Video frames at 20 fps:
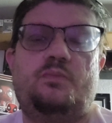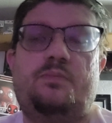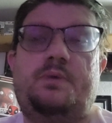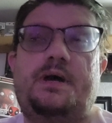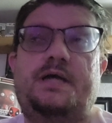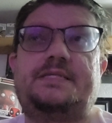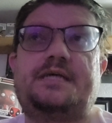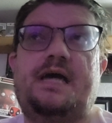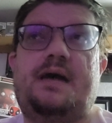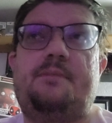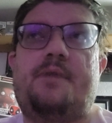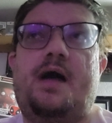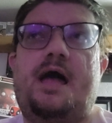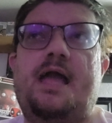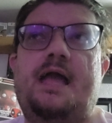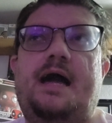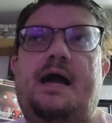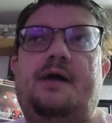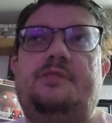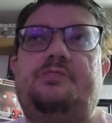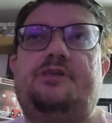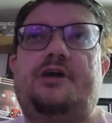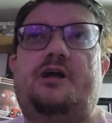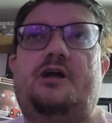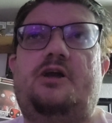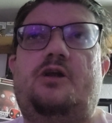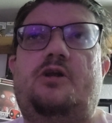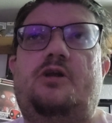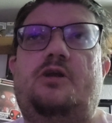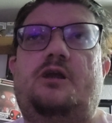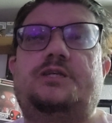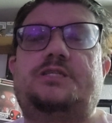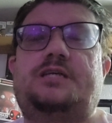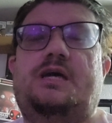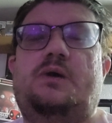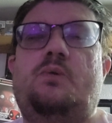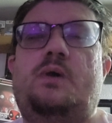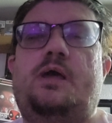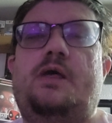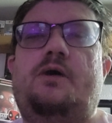By the time I got there, because
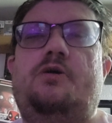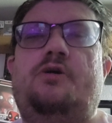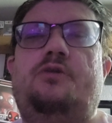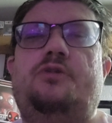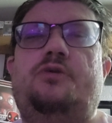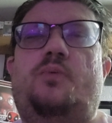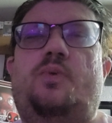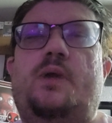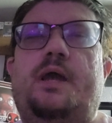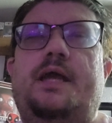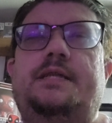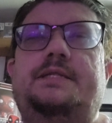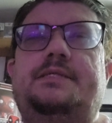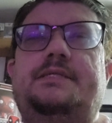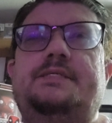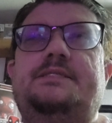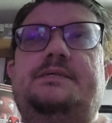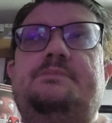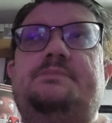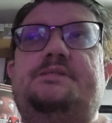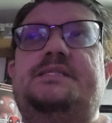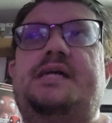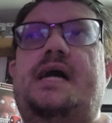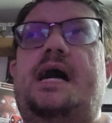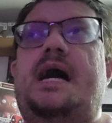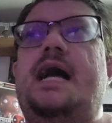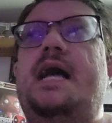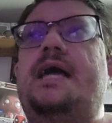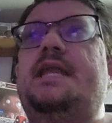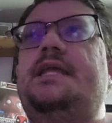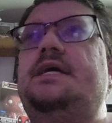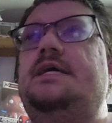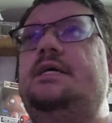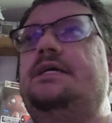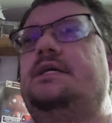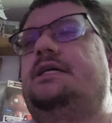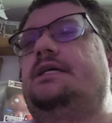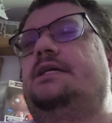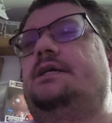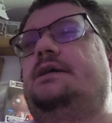I waited on the rain to subside,
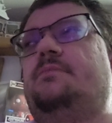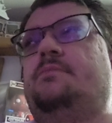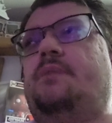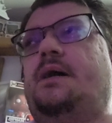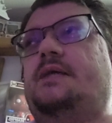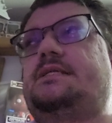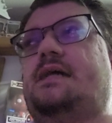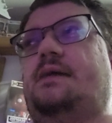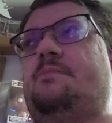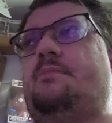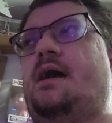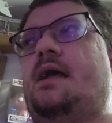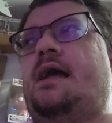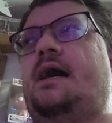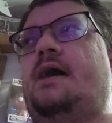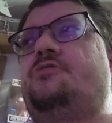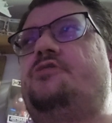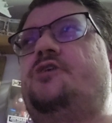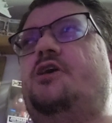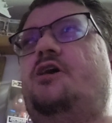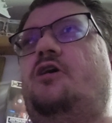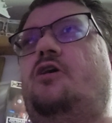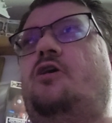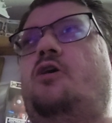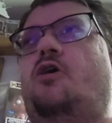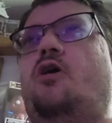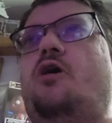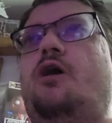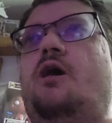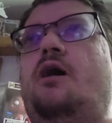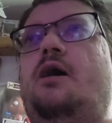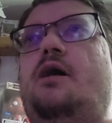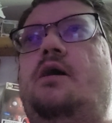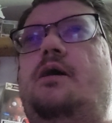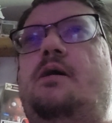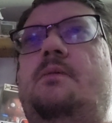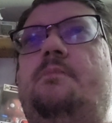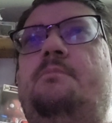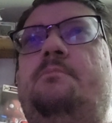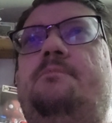by the time I got there,
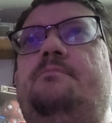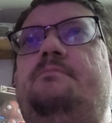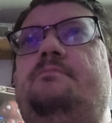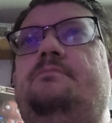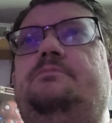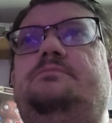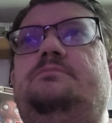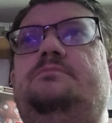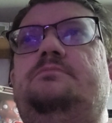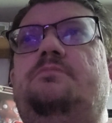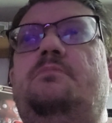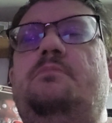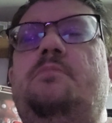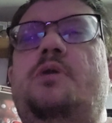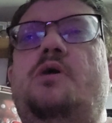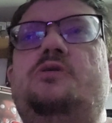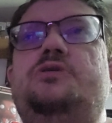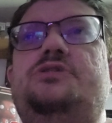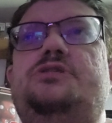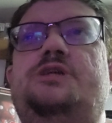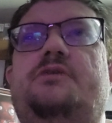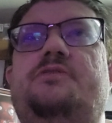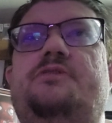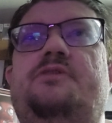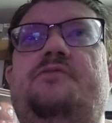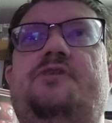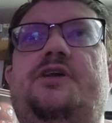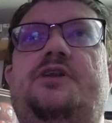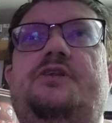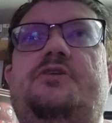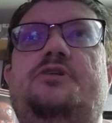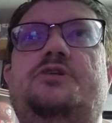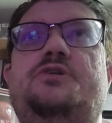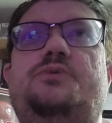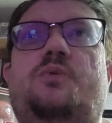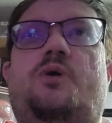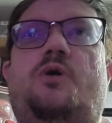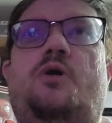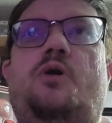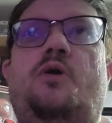uh, most of the
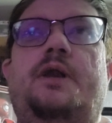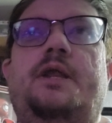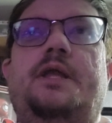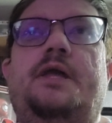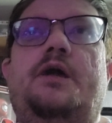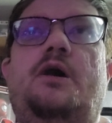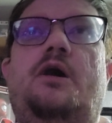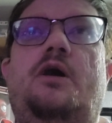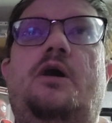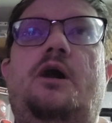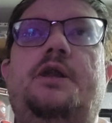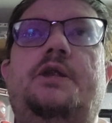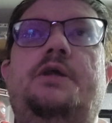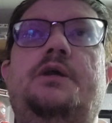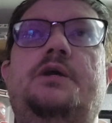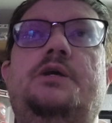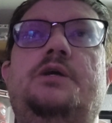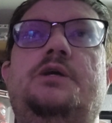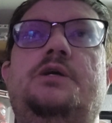vendors were already gone.